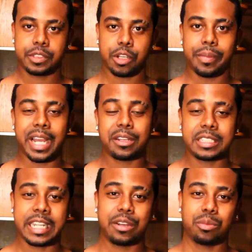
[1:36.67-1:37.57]
So
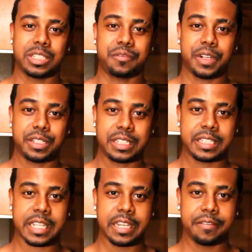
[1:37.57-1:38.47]
myostatin was first
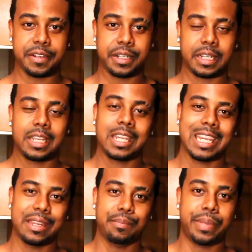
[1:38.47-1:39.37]
discovered
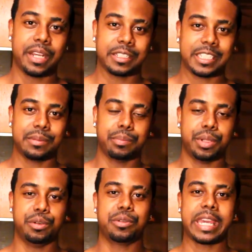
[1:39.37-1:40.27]
in Belgian
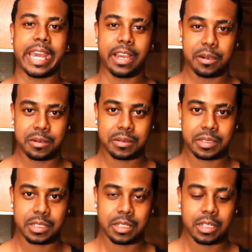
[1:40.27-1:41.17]
blue
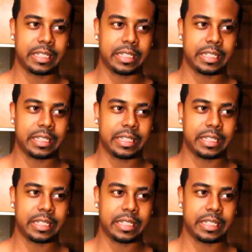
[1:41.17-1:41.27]
cows.